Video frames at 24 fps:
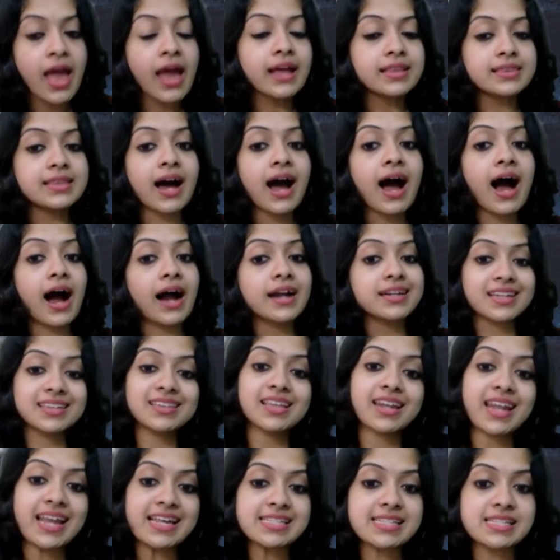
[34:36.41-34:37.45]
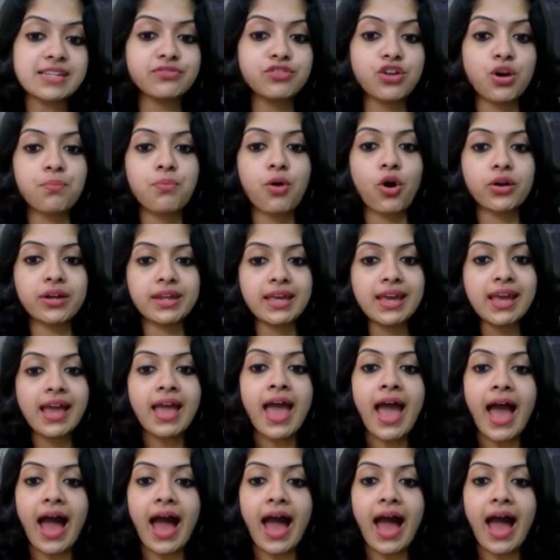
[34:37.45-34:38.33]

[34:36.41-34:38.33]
The heart and the rest of your body